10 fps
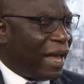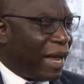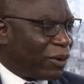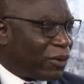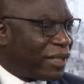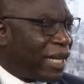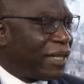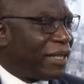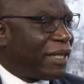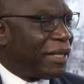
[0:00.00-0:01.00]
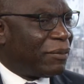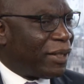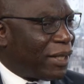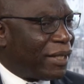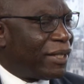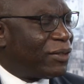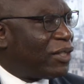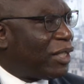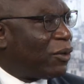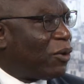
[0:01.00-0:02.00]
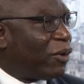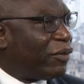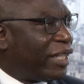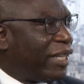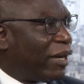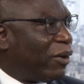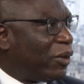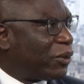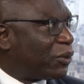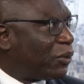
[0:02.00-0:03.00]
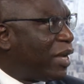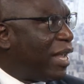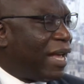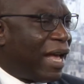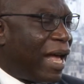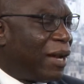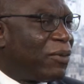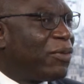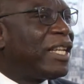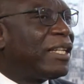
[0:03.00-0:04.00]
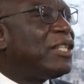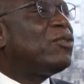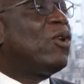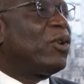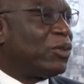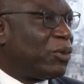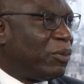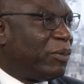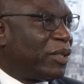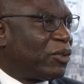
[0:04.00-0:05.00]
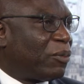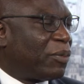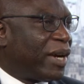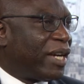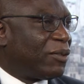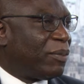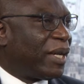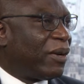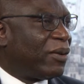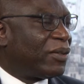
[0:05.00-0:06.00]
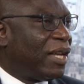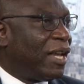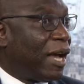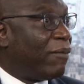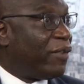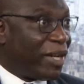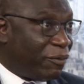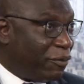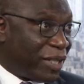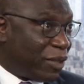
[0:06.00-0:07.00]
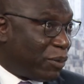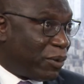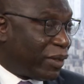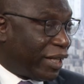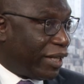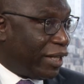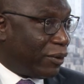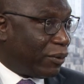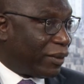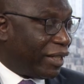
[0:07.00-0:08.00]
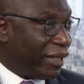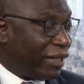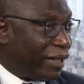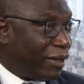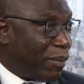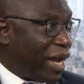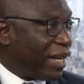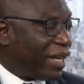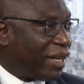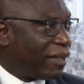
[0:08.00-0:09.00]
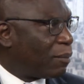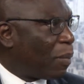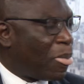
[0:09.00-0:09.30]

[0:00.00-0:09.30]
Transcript: And concerning the CEO of the year also, I don't think this also will be a surprise because I'm very visible, in the market,